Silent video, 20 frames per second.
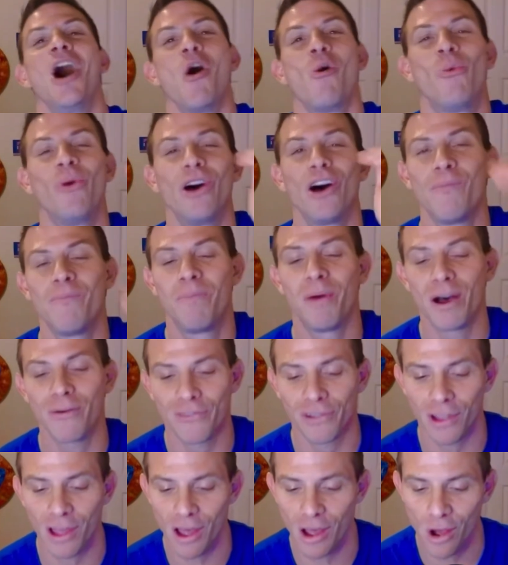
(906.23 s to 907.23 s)
Well,
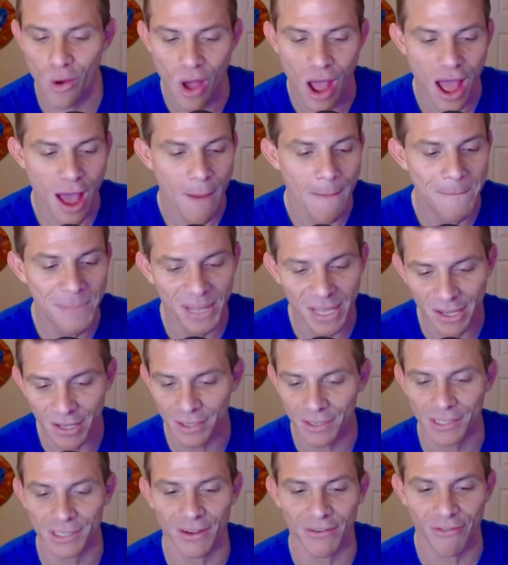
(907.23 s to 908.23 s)
Buffalo
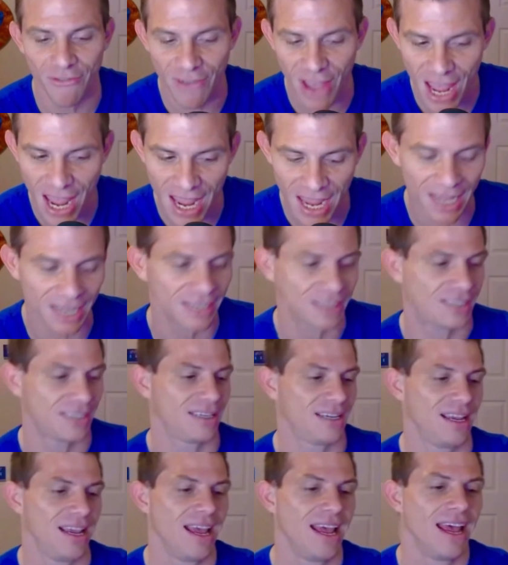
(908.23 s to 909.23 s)
Bills
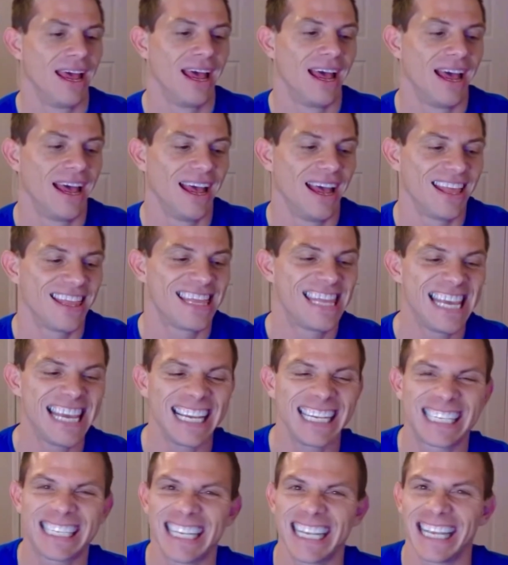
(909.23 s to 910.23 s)
fans,
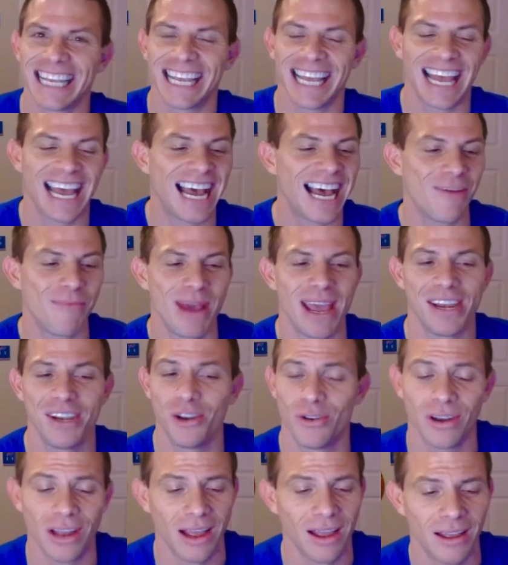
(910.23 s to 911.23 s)
man,
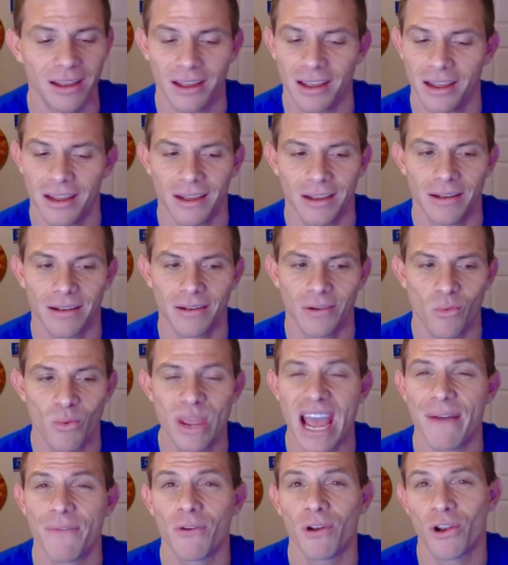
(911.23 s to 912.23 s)
dude,
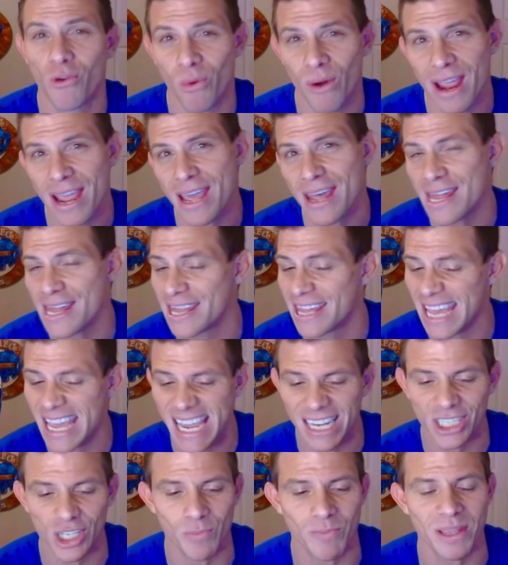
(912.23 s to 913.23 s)
we have great
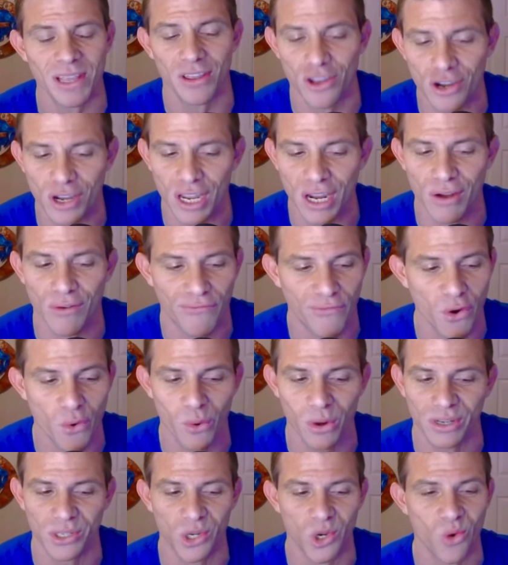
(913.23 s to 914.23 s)
things to be looking
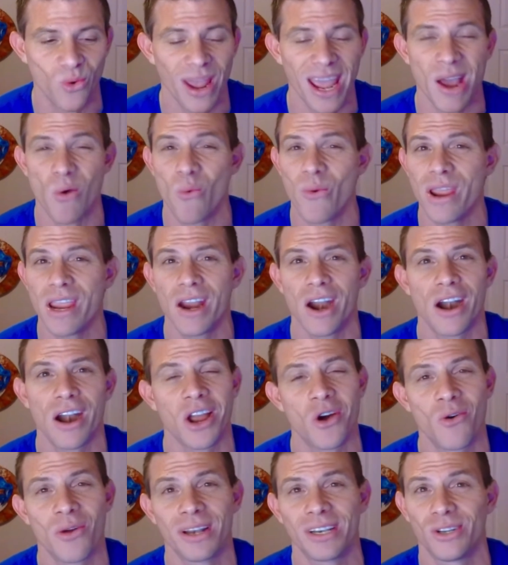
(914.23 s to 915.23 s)
forward to, and we are
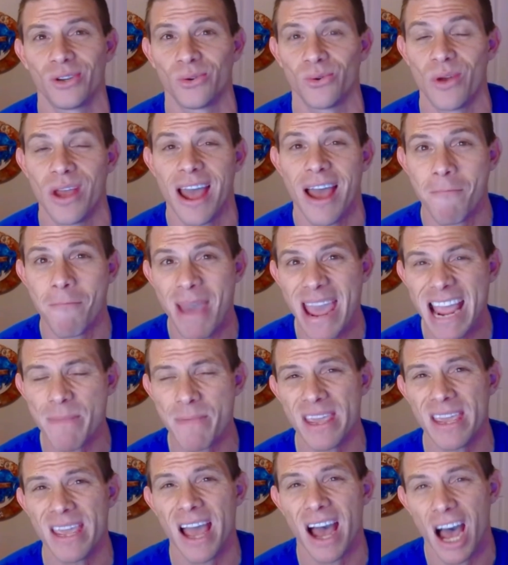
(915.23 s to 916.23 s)
going to
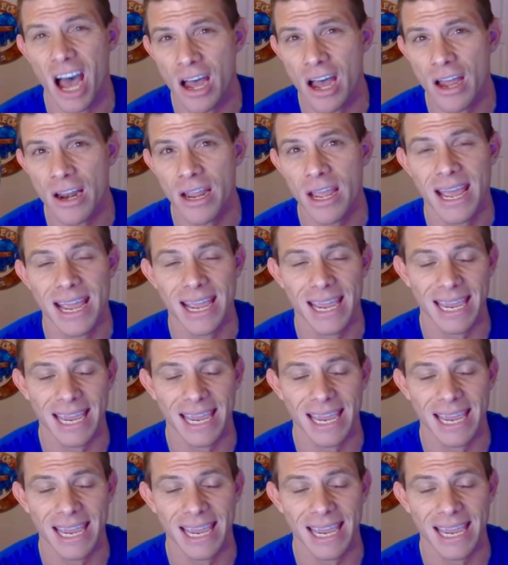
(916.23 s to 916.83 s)
maybe unleash